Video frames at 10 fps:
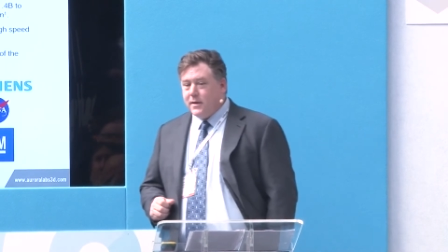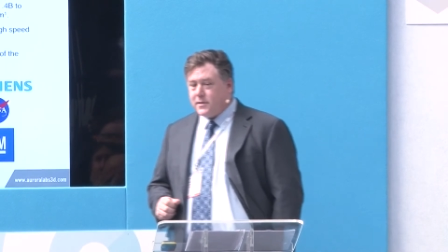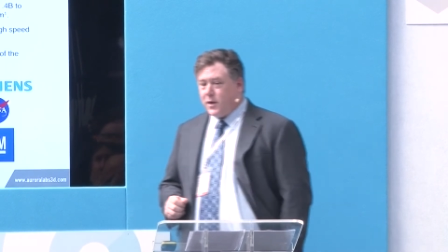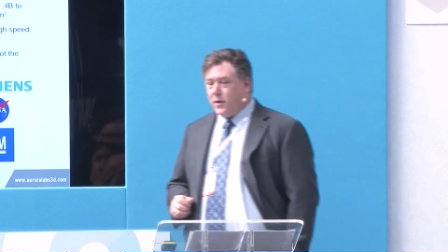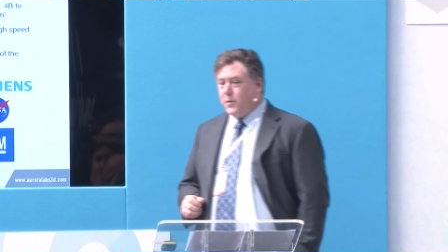
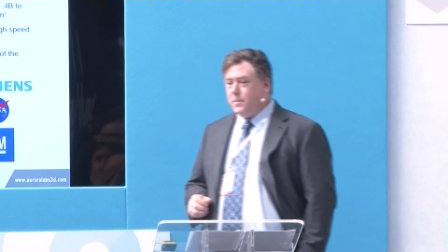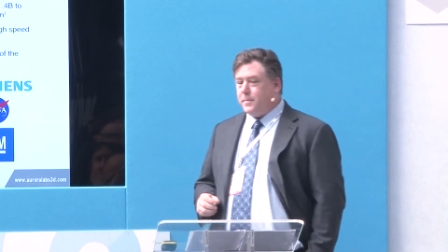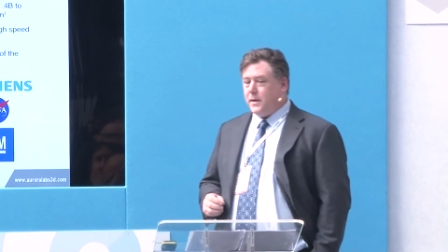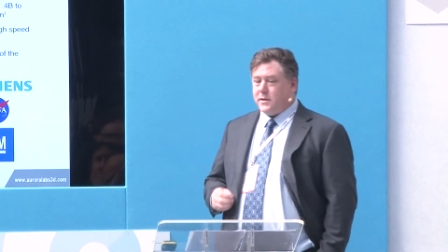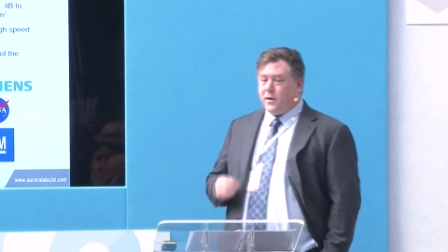So
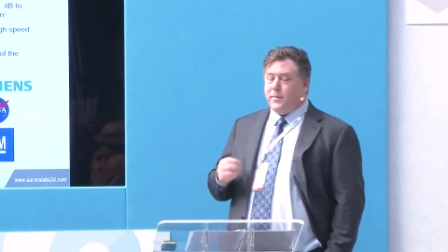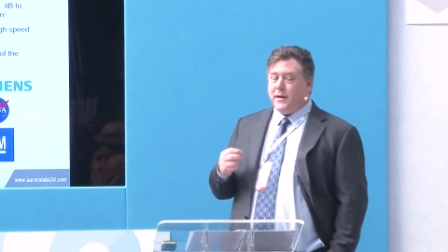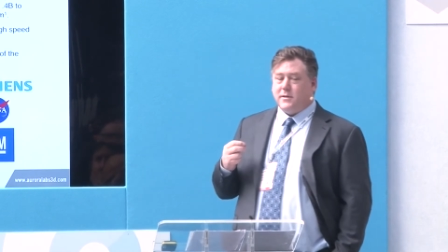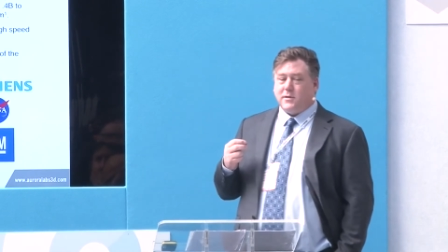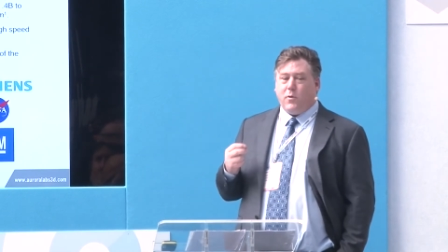as you can
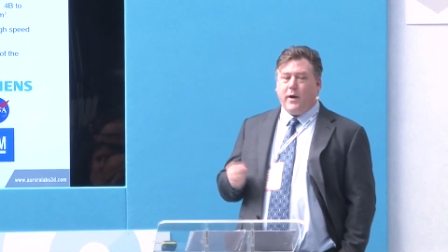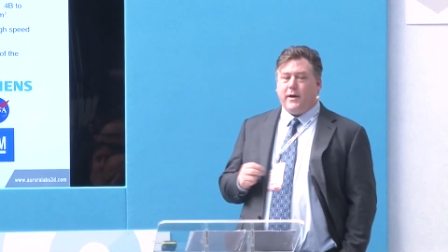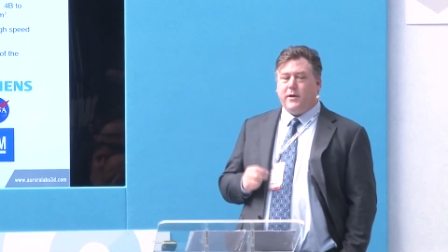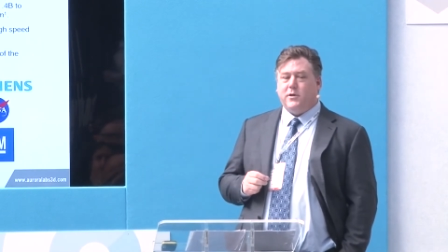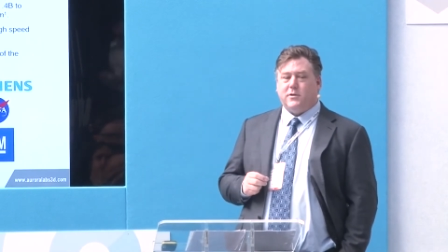imagine, it's quite
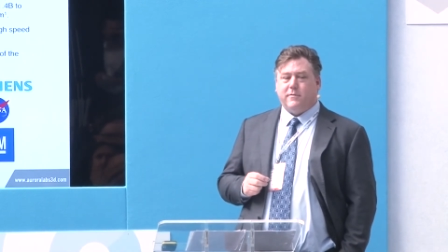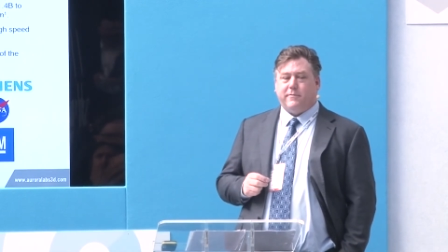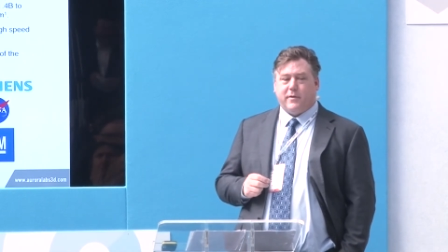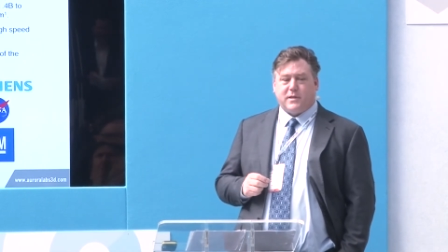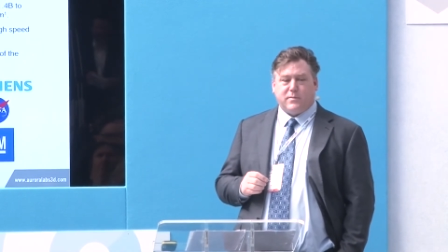unusual
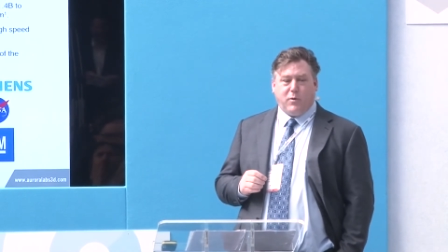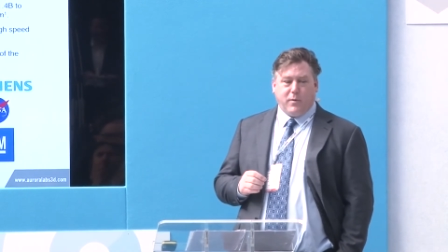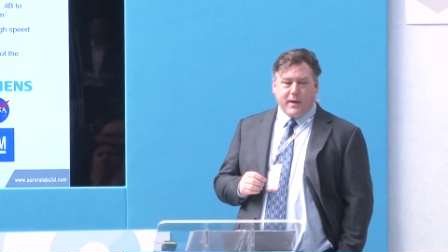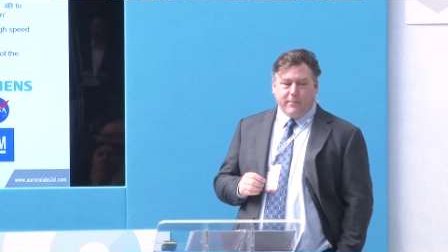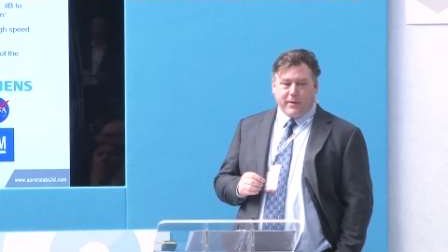for a small
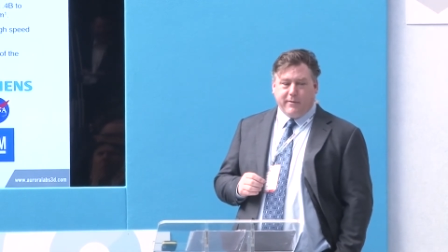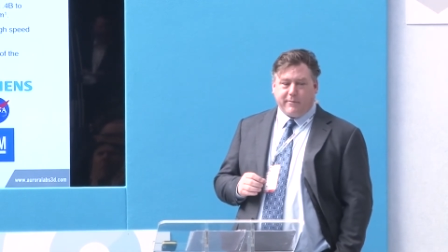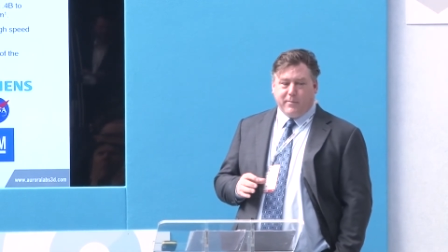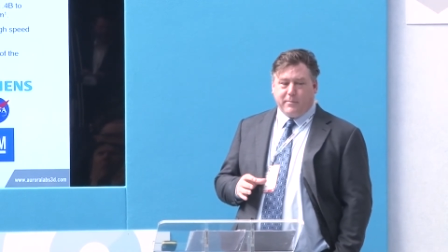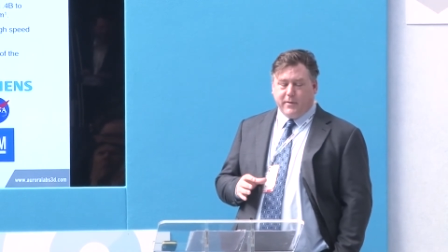company
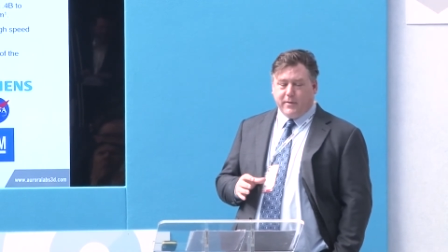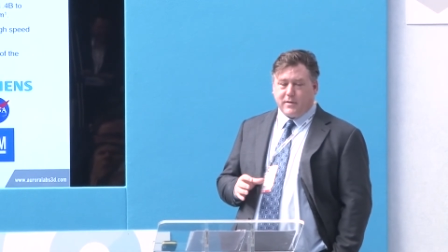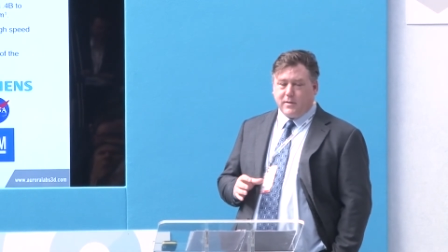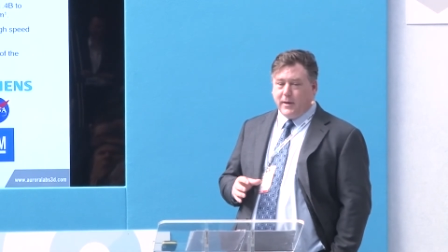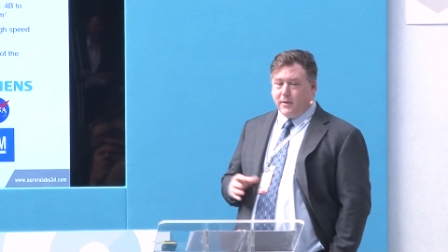from
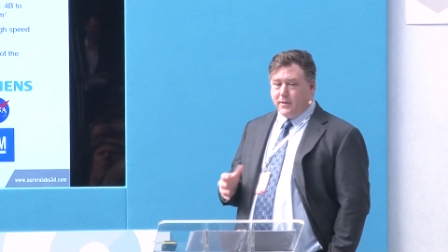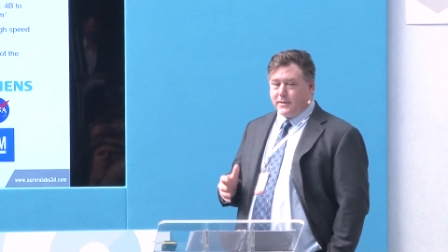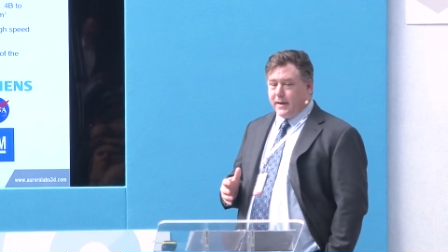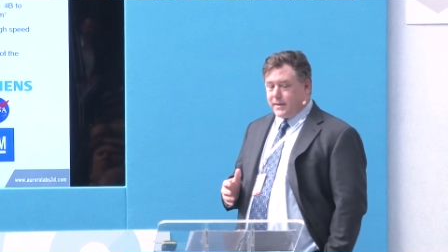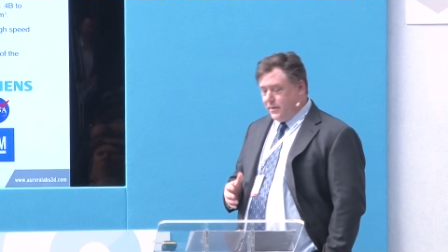Perth to be
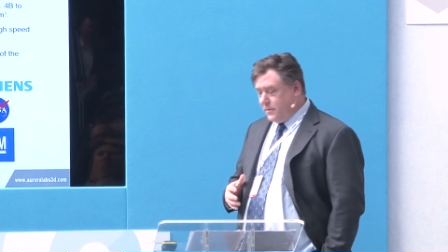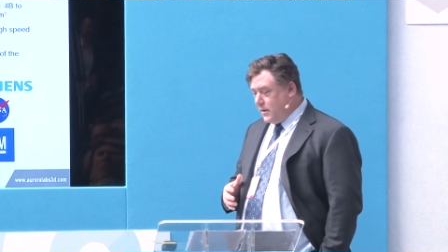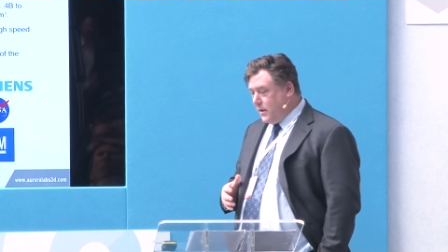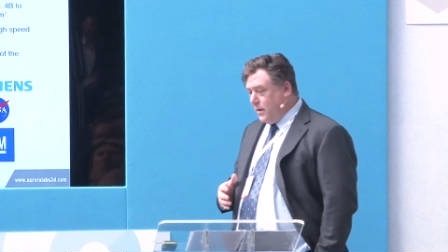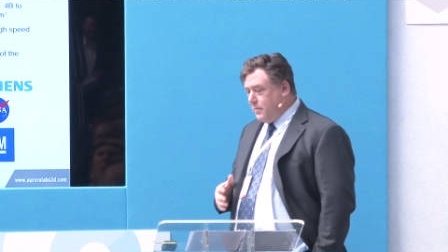contacted
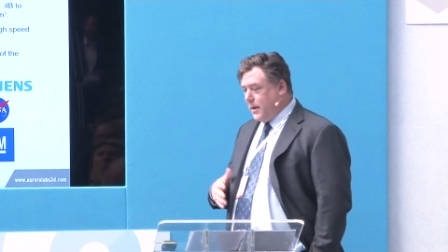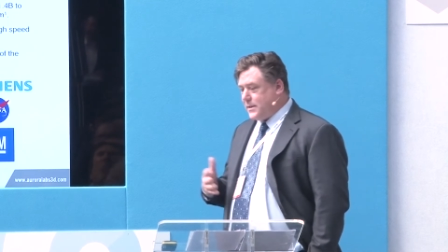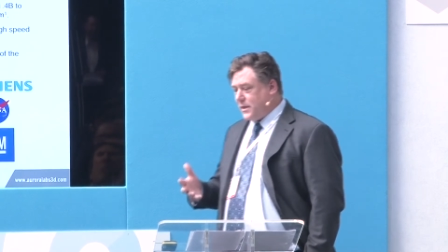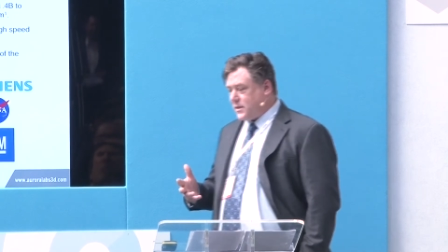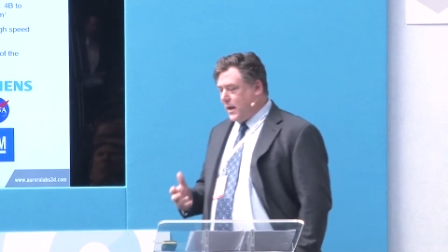by
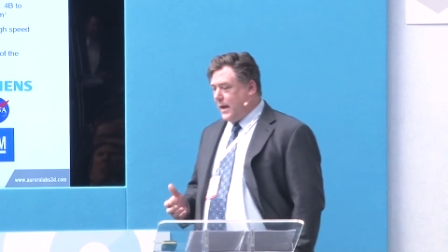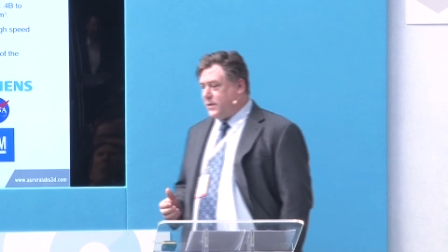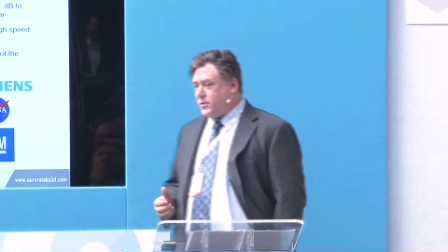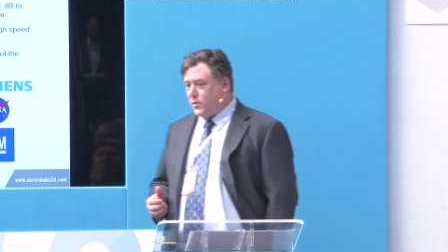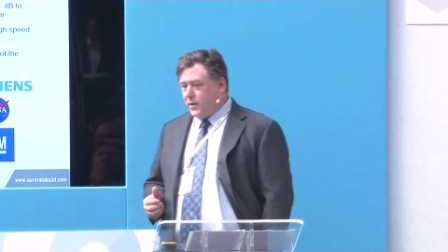such
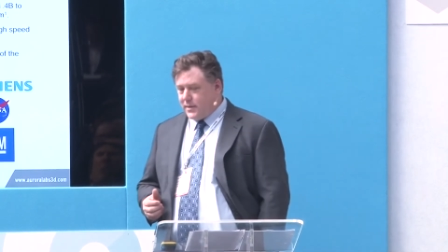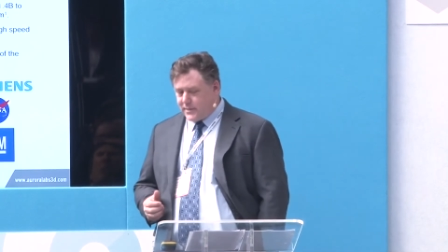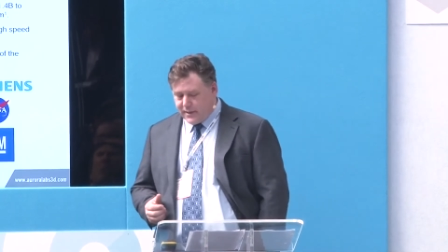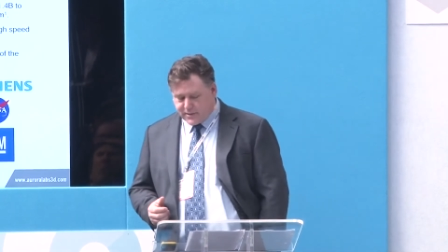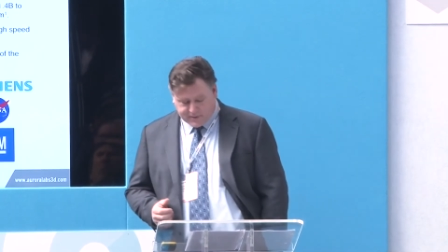large
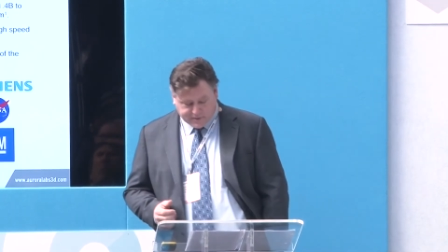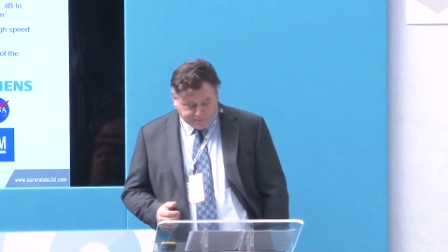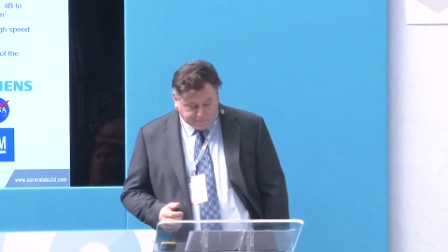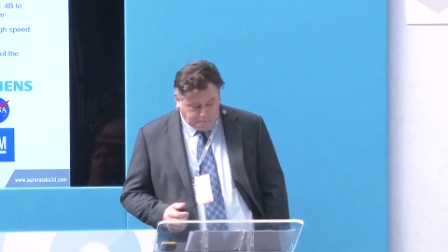organisations.